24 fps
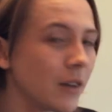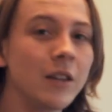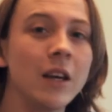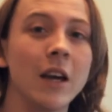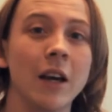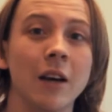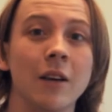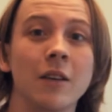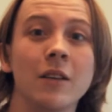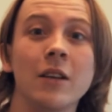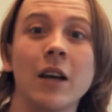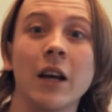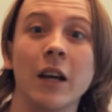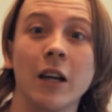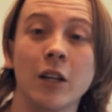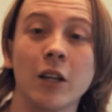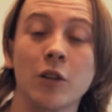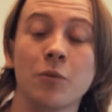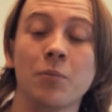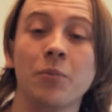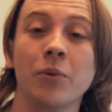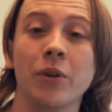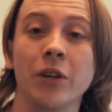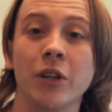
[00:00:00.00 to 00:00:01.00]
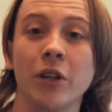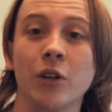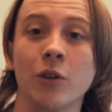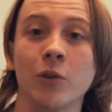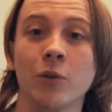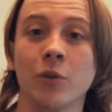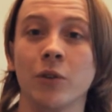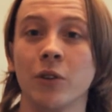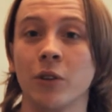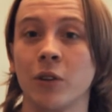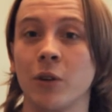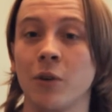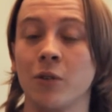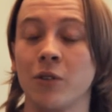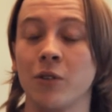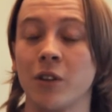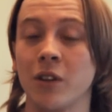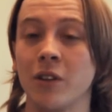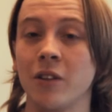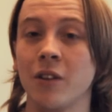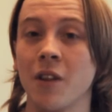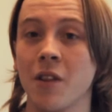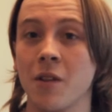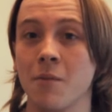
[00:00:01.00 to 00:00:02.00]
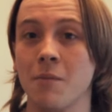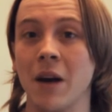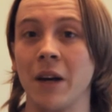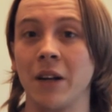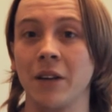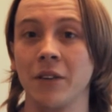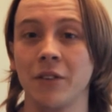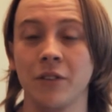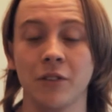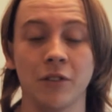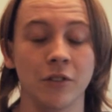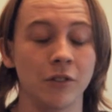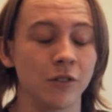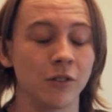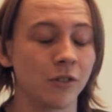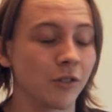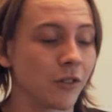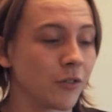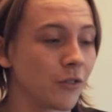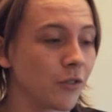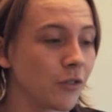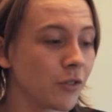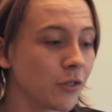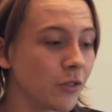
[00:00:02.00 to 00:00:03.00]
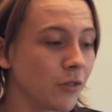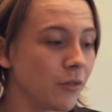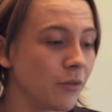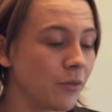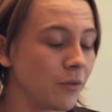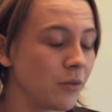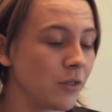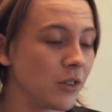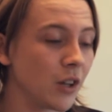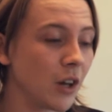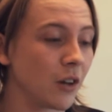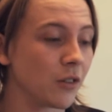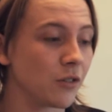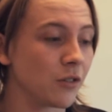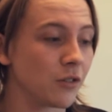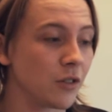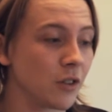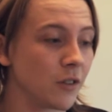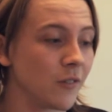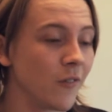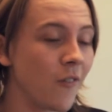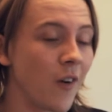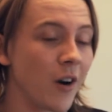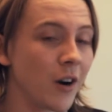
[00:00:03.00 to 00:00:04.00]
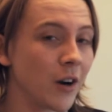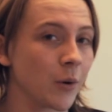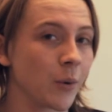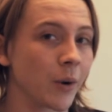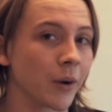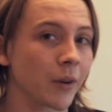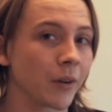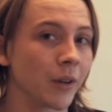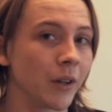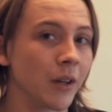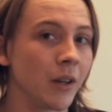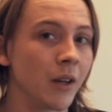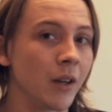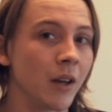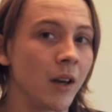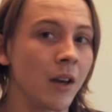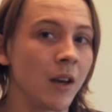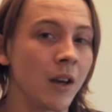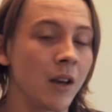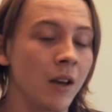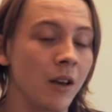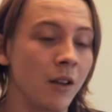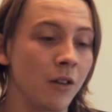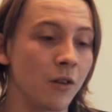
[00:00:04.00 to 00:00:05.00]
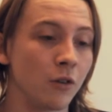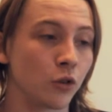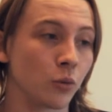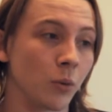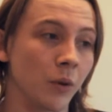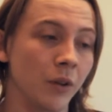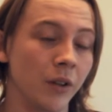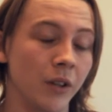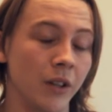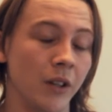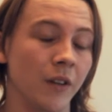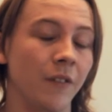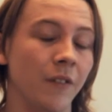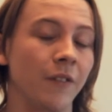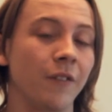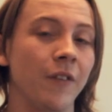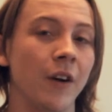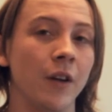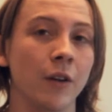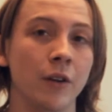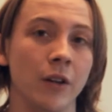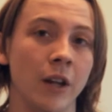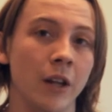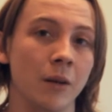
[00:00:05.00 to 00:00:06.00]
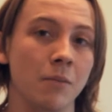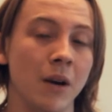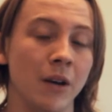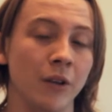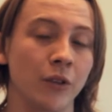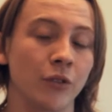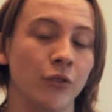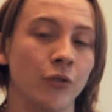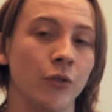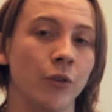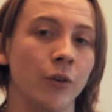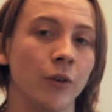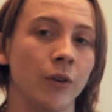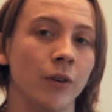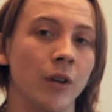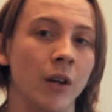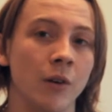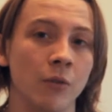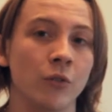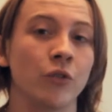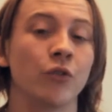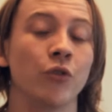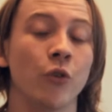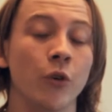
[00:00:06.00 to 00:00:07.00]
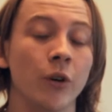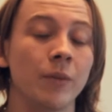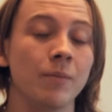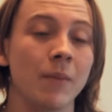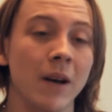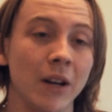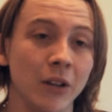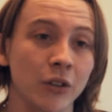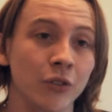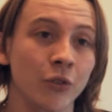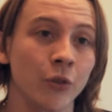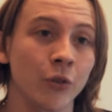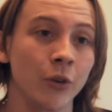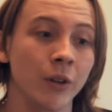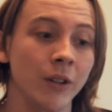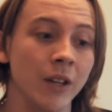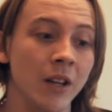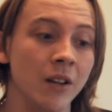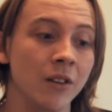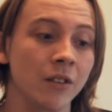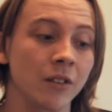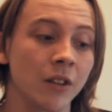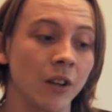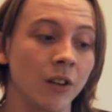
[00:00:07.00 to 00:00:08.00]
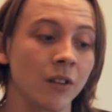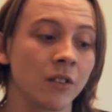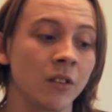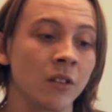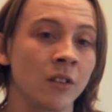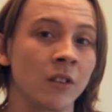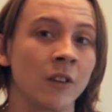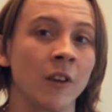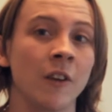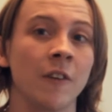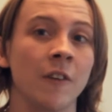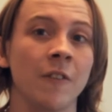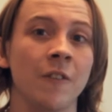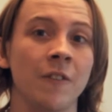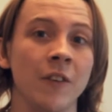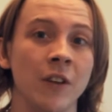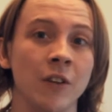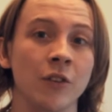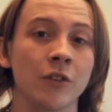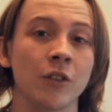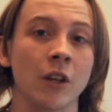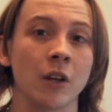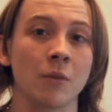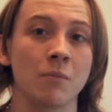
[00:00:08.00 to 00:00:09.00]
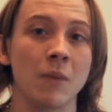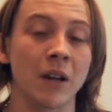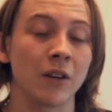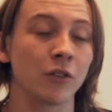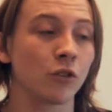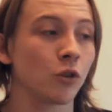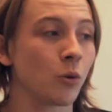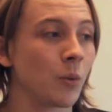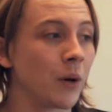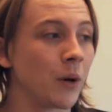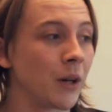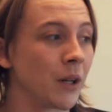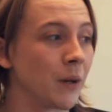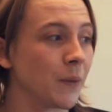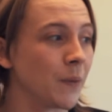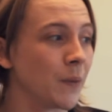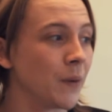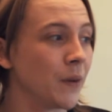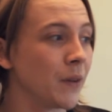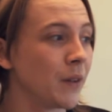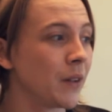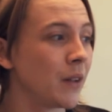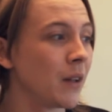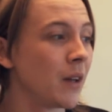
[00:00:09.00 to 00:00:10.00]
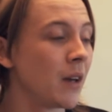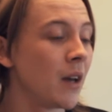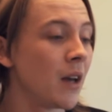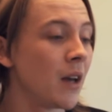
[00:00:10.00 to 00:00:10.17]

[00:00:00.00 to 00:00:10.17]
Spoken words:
Yeah, it gets pretty cold. It goes into the minuses of Celsius very quickly. There was one day it felt like minus 14 Celsius. Feels like minus 21,